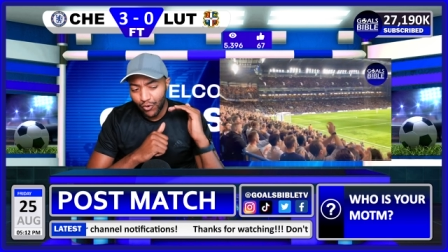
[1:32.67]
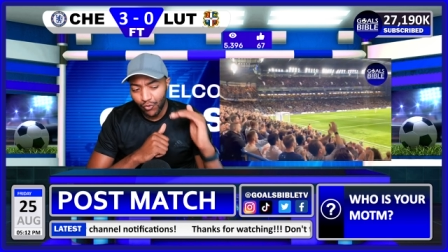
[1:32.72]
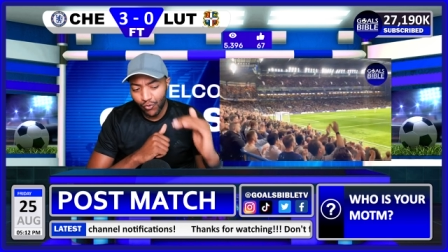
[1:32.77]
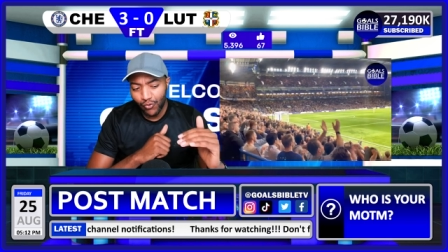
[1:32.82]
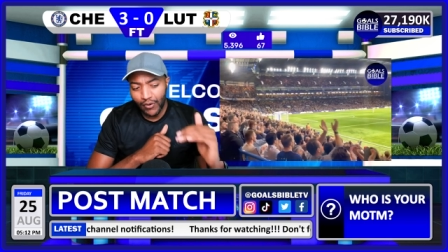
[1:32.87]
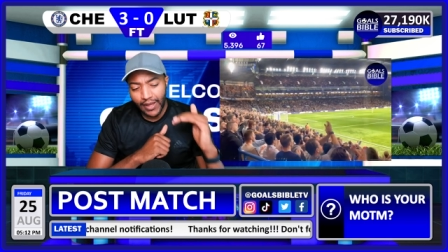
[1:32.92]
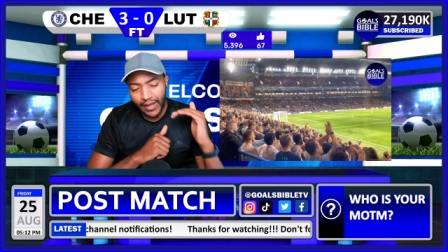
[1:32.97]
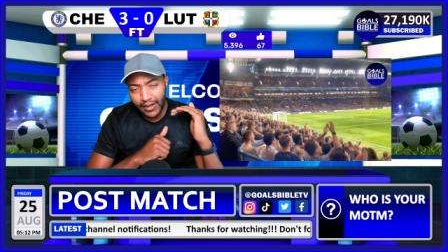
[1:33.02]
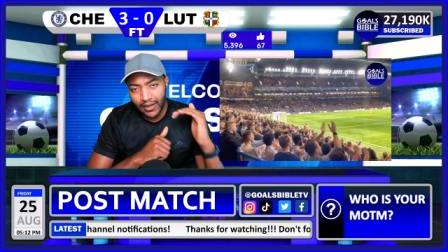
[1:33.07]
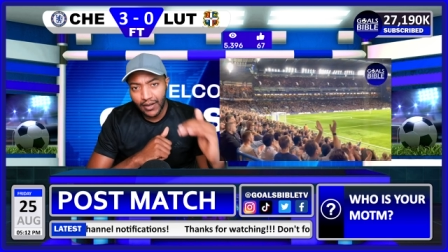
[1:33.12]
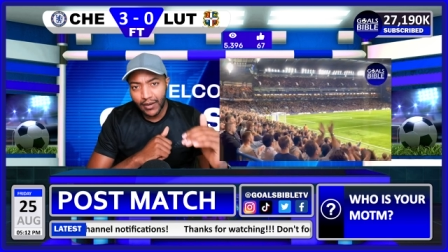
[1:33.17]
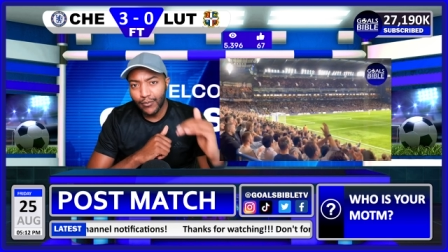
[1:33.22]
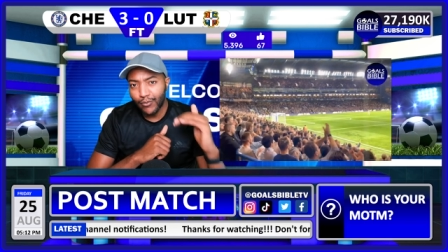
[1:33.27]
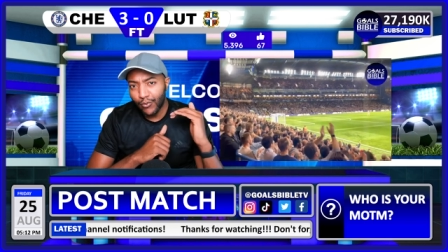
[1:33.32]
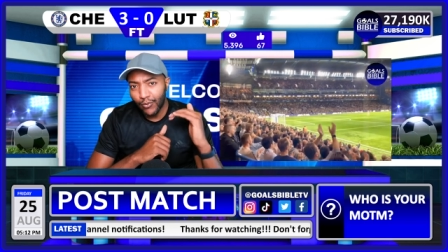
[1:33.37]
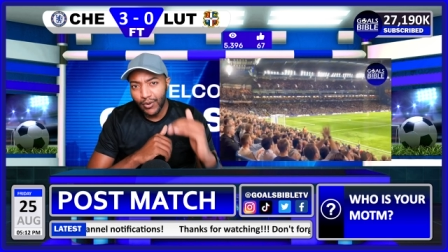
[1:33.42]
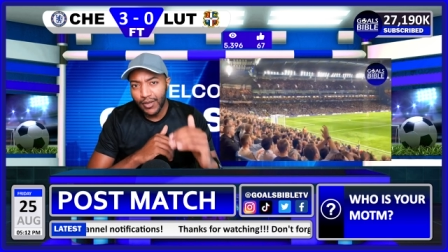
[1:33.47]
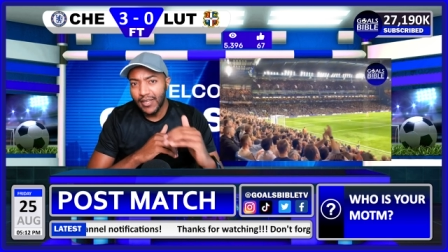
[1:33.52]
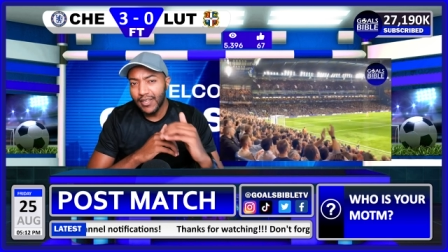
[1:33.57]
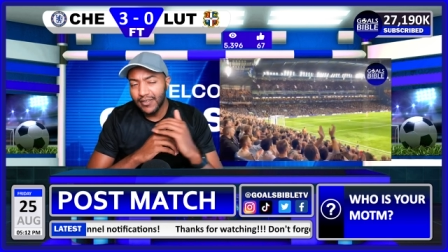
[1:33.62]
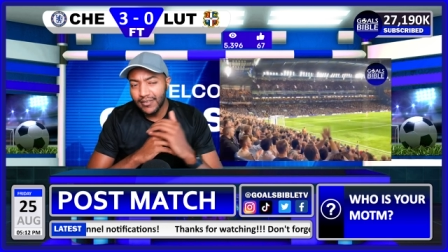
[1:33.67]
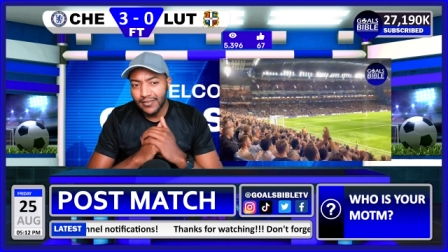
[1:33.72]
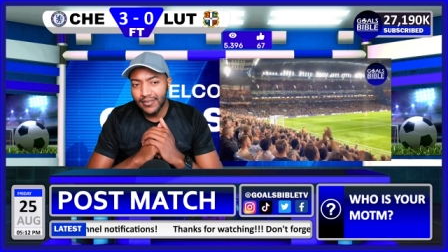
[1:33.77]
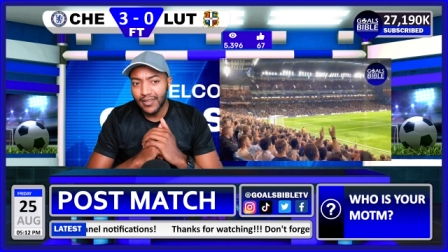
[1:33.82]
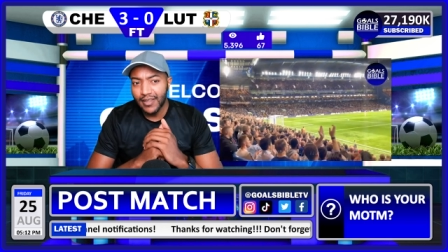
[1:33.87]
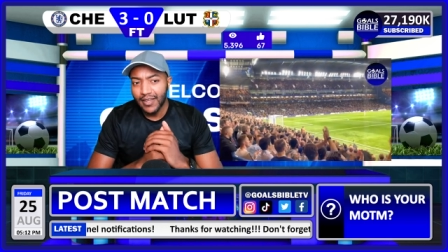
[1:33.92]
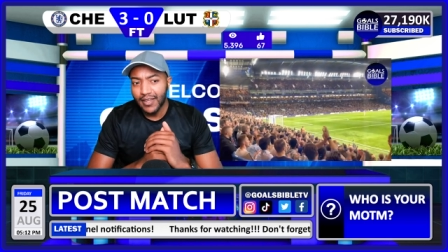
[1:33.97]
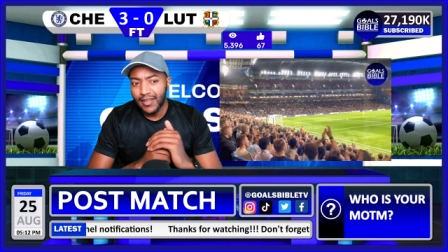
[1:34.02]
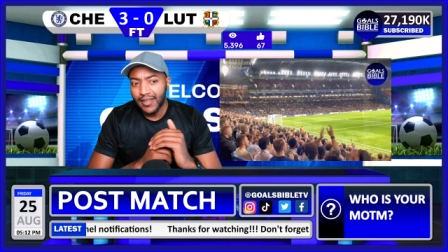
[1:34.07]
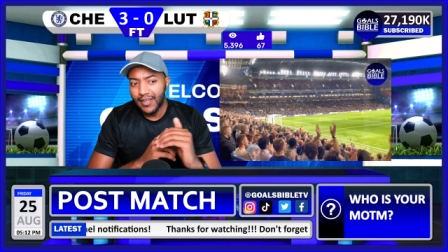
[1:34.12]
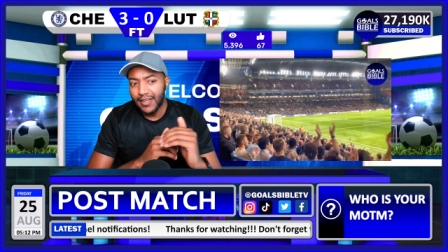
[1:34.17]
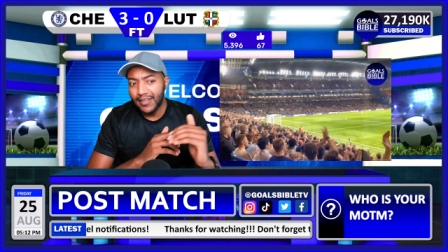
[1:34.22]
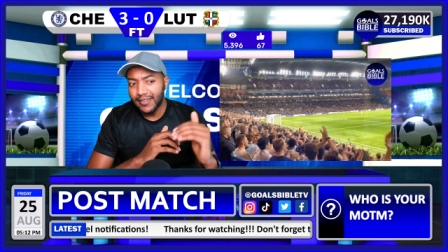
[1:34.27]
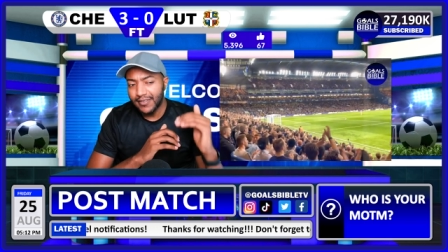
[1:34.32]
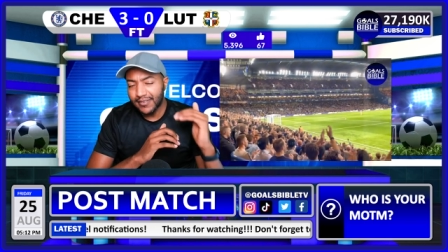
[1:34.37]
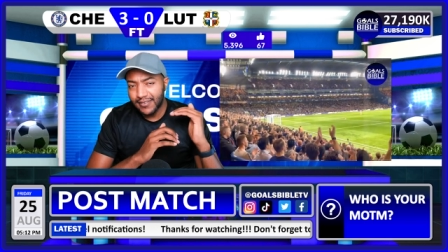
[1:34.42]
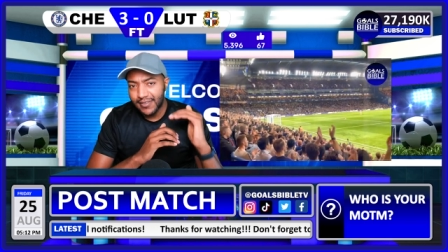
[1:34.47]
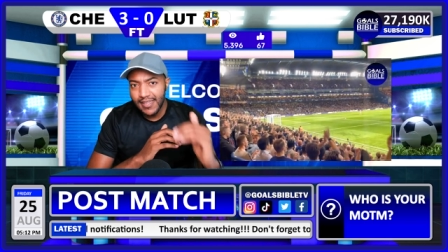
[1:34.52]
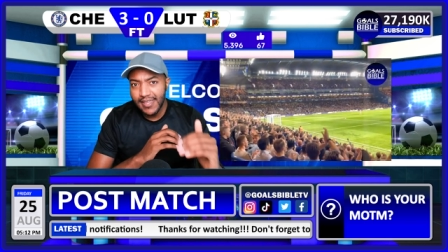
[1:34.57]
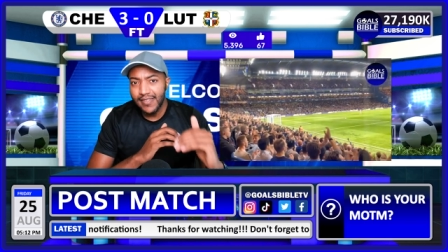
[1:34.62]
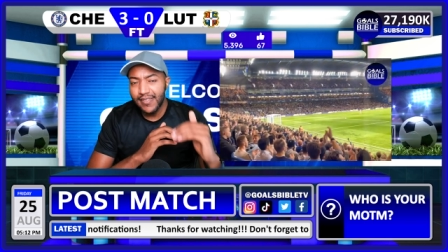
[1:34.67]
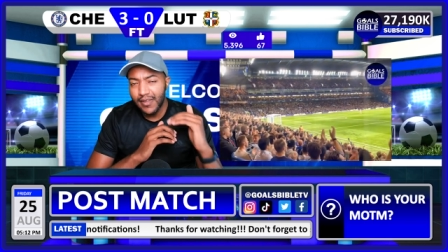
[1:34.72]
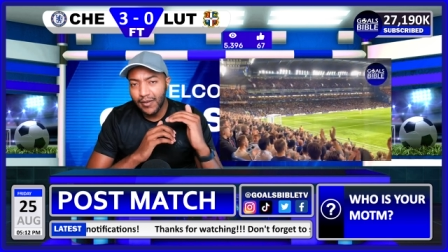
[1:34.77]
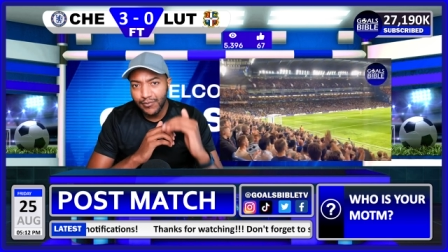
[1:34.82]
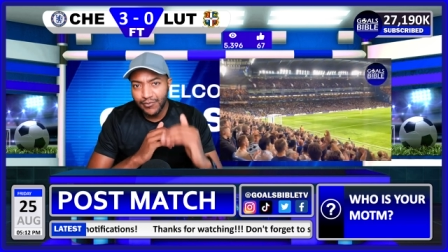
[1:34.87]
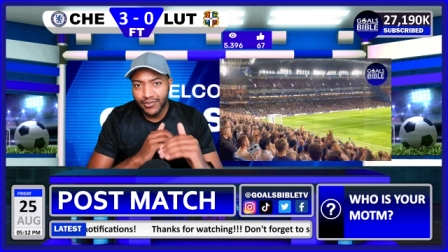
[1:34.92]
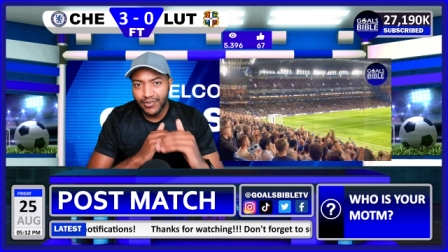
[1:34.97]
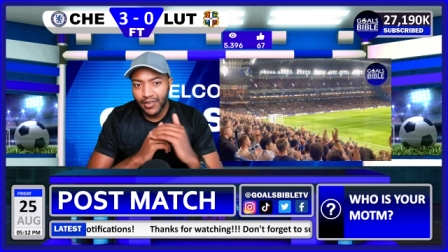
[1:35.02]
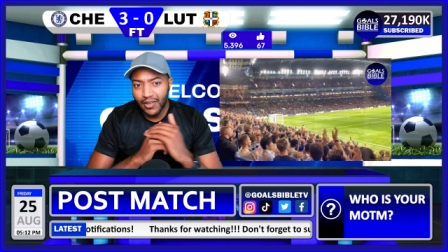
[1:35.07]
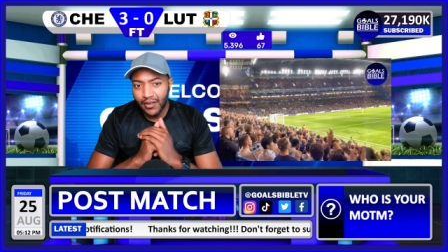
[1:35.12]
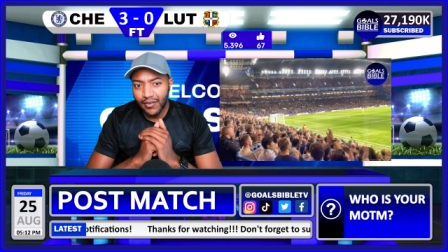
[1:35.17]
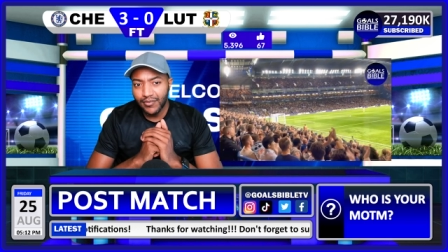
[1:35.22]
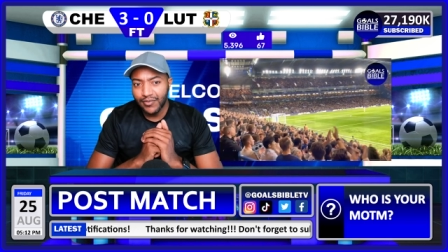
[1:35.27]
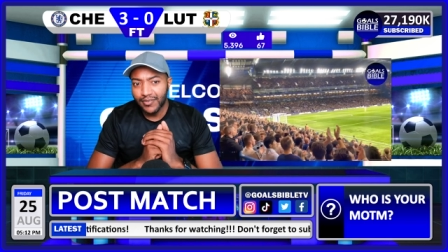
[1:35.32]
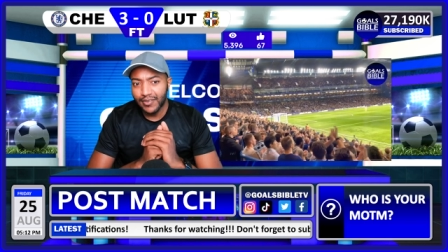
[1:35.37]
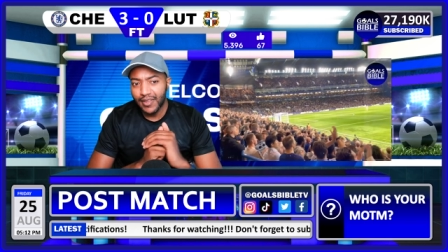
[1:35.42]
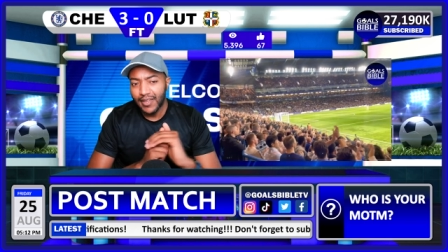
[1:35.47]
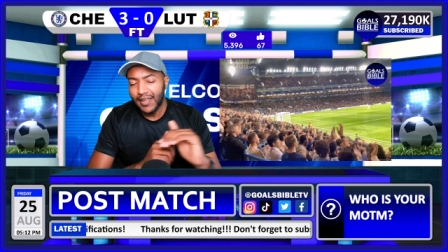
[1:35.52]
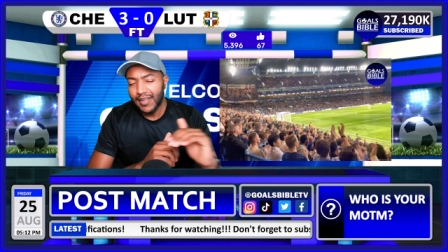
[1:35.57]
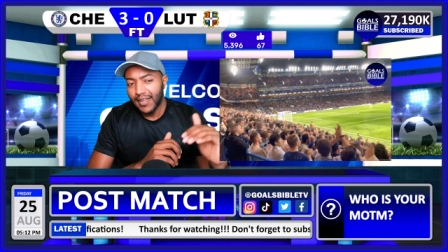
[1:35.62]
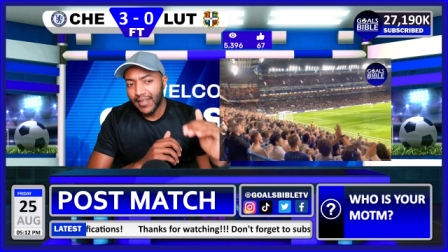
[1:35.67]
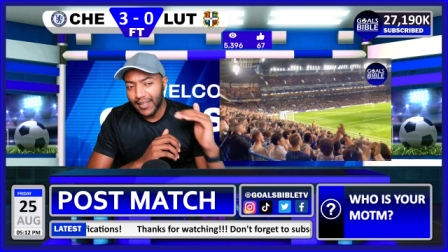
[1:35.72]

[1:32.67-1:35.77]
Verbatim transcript: rack up wins and see themselves